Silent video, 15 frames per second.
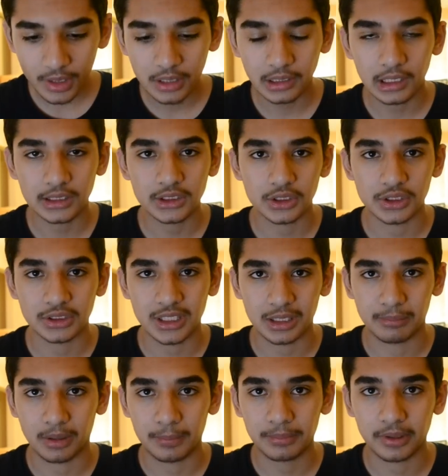Now let's also talk
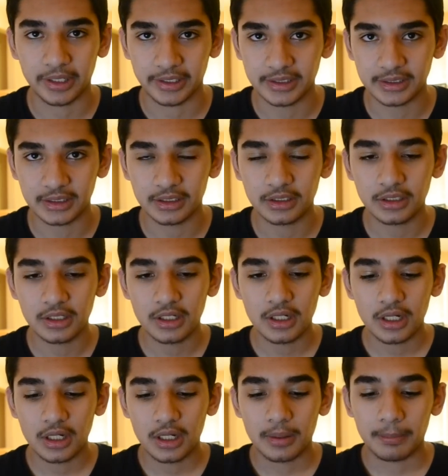about price.
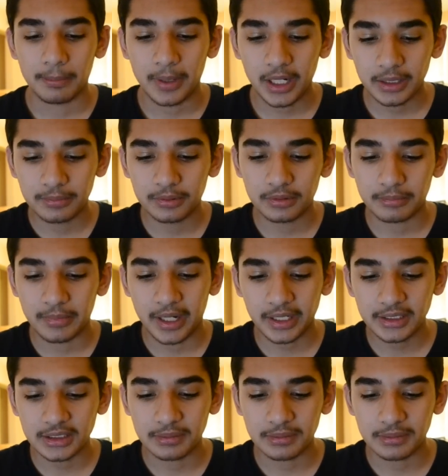Mac Macs